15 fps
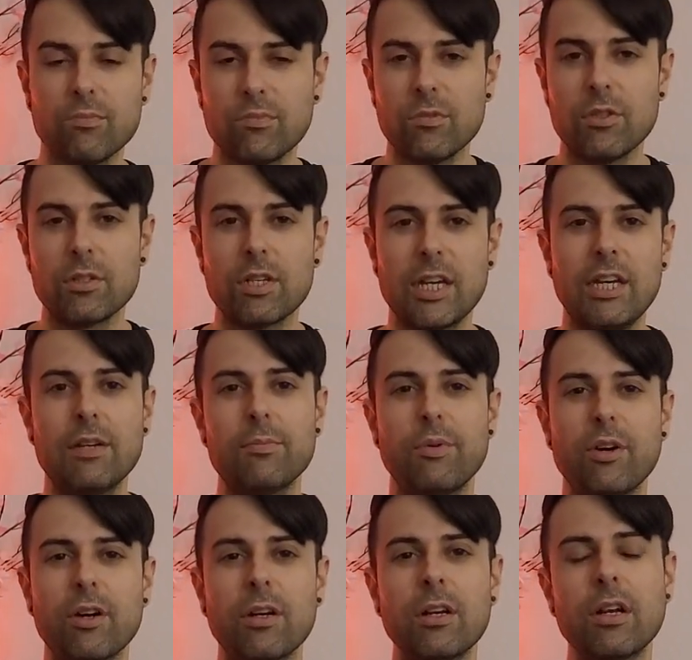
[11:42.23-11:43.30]
the kink
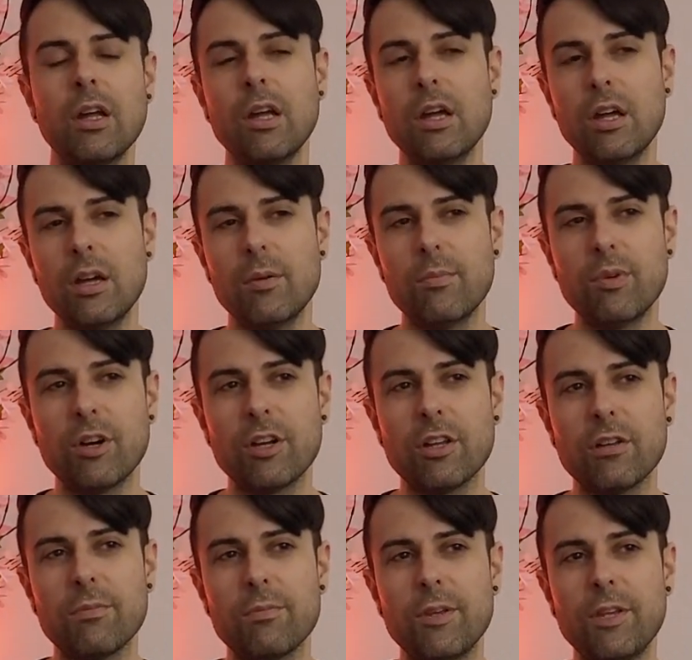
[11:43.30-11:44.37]
part.
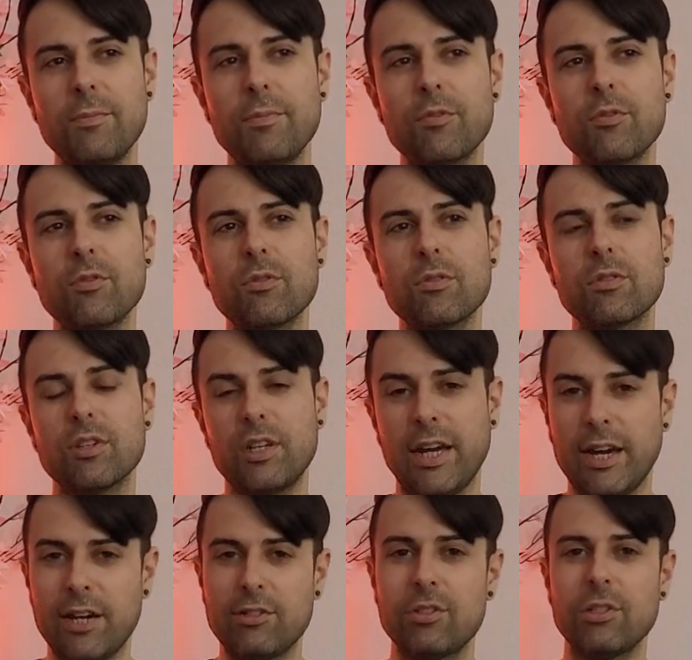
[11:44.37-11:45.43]
But people could
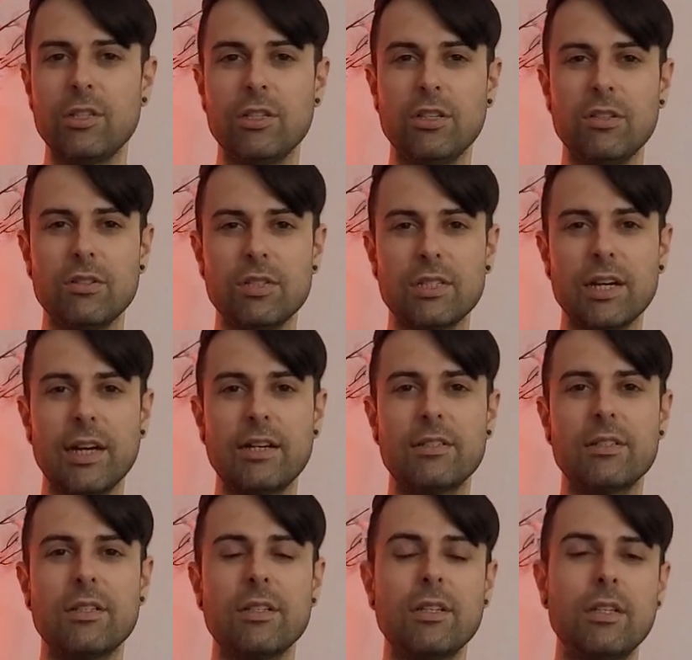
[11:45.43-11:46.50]
actually use that
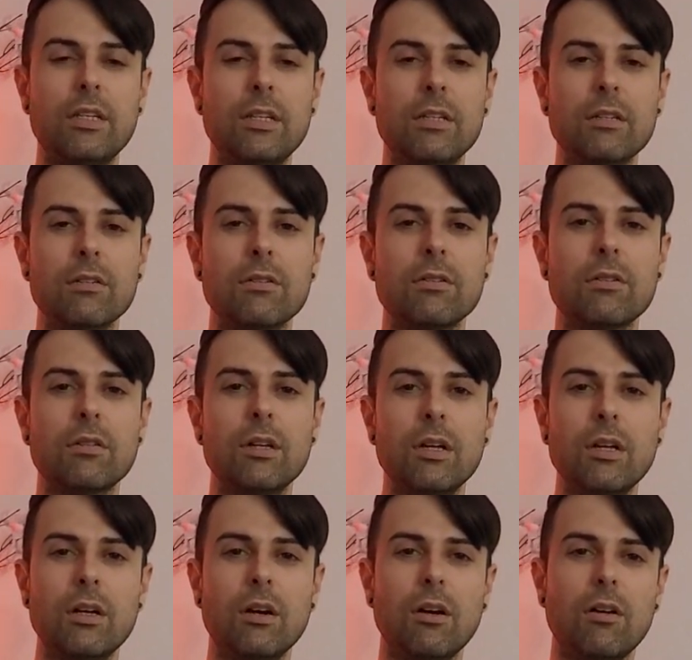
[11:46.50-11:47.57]
to heal
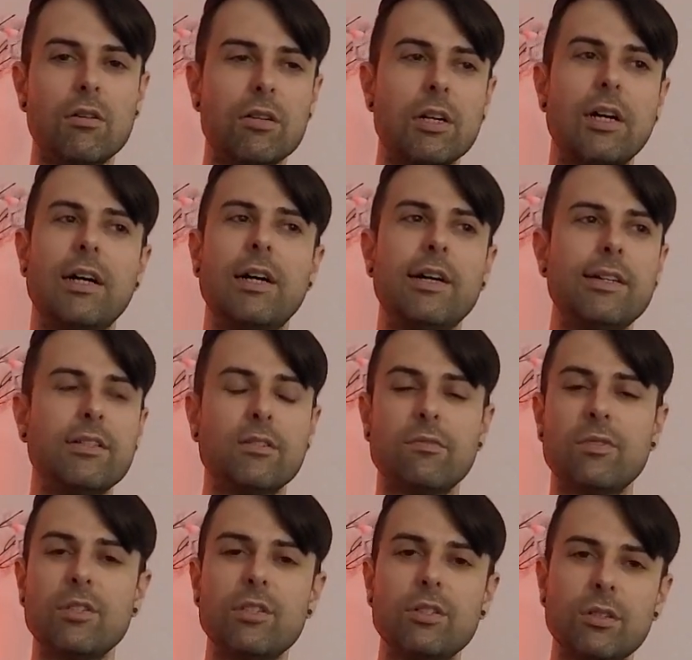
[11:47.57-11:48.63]
all kinds of
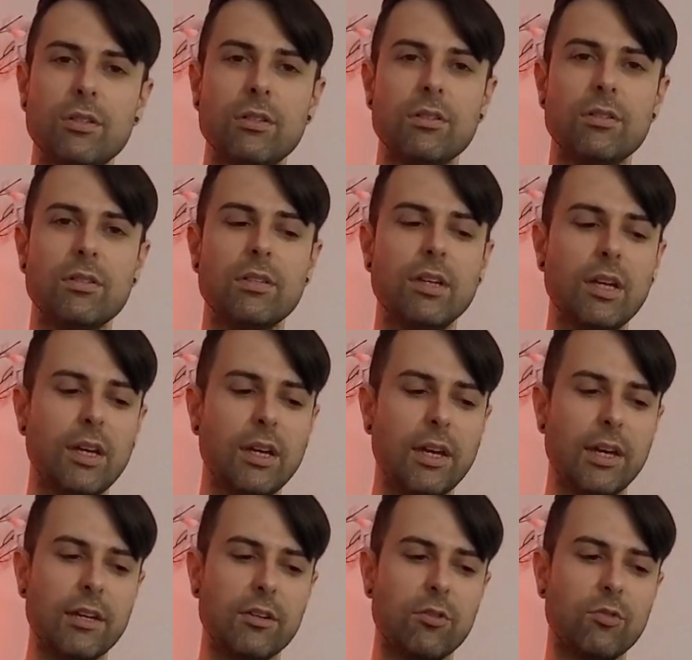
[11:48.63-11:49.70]
issues
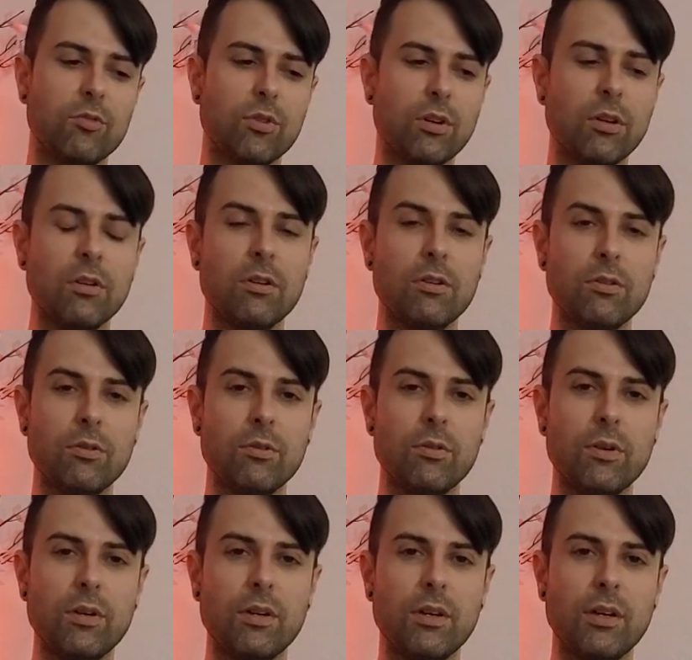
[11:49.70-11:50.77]
and grow.
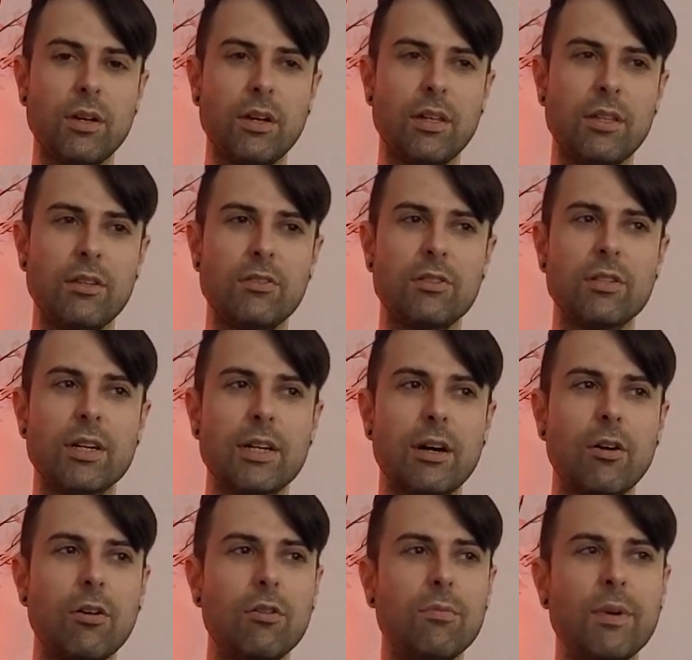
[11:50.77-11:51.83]
And there's like a
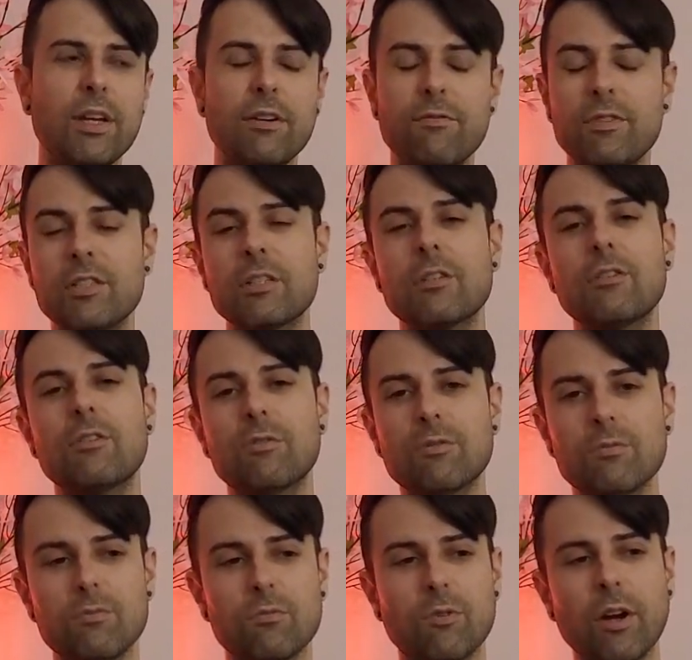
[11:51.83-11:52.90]
whole metaphysical
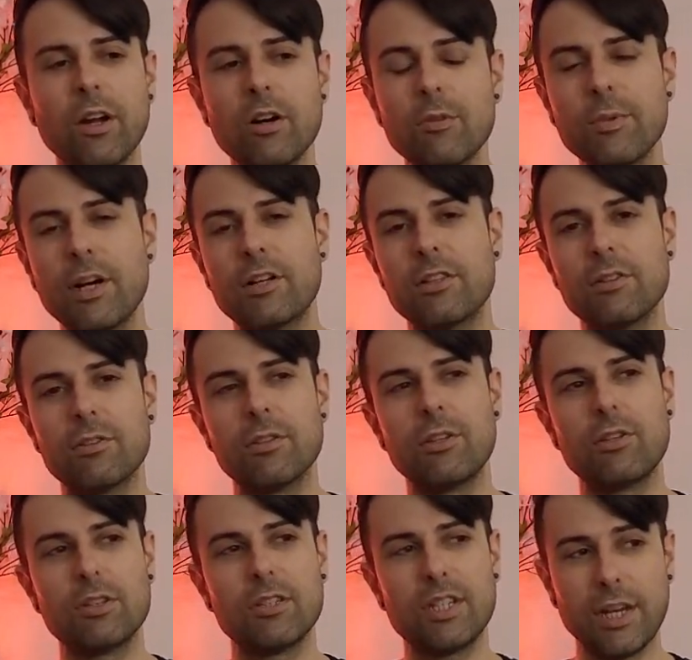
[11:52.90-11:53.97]
realm out there that you
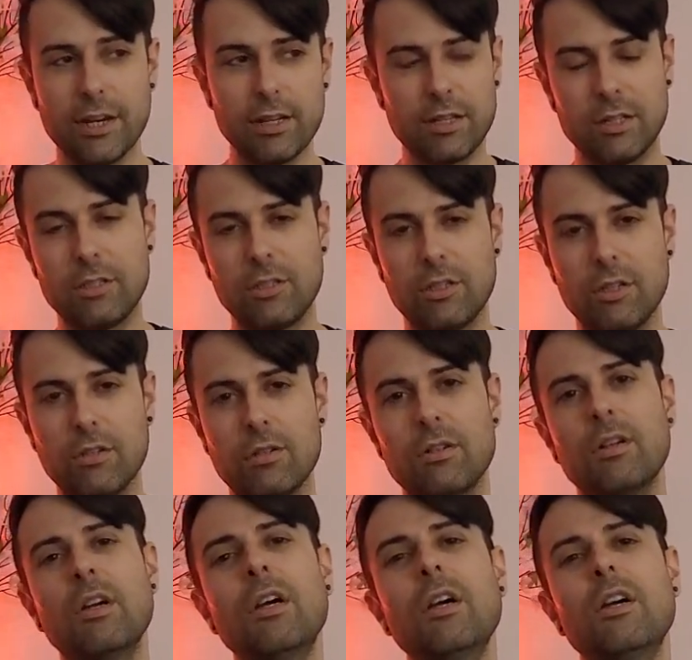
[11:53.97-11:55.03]
could take this to
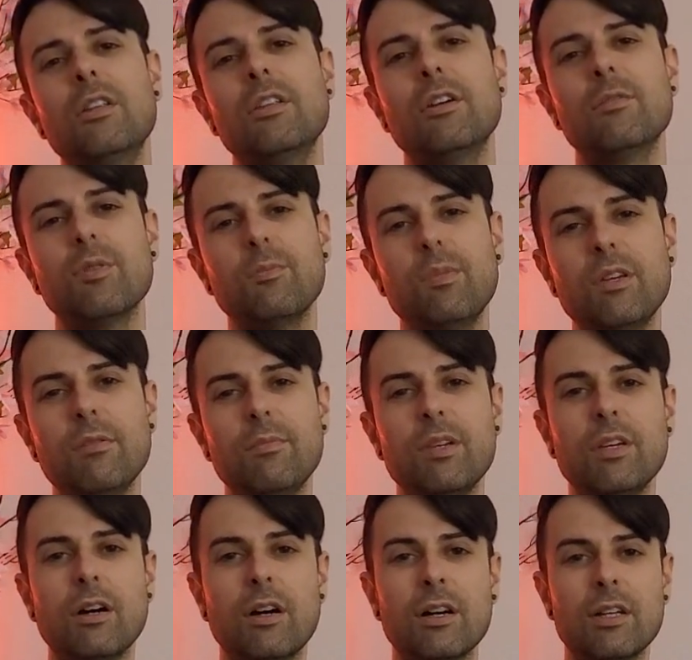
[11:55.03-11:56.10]
that would be
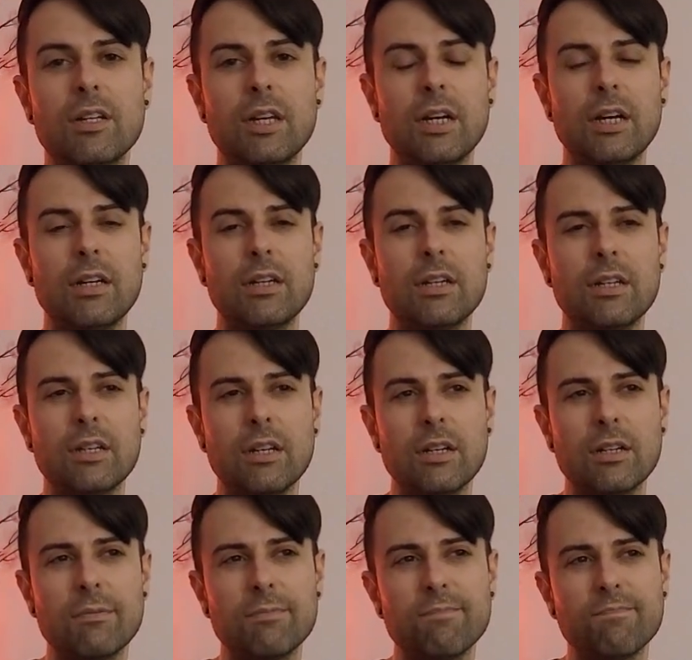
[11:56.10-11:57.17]
beyond that. And
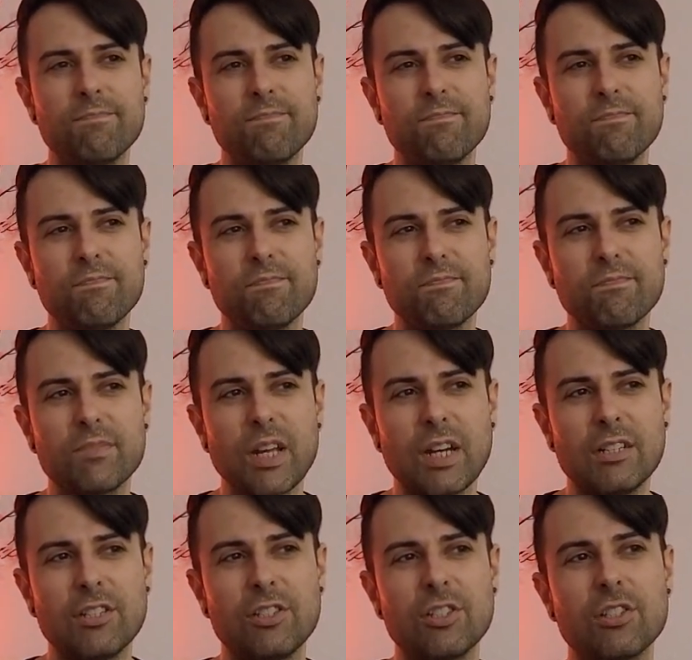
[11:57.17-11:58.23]
I
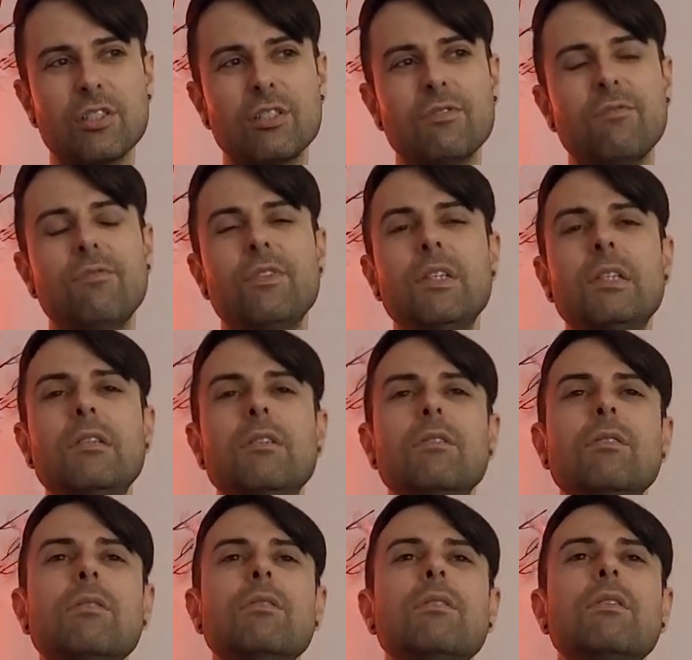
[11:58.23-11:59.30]
just
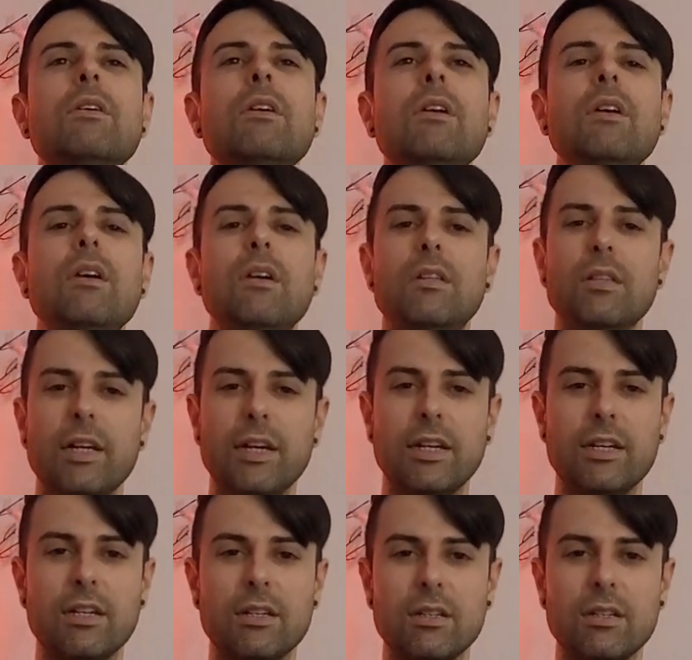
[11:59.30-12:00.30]
feel like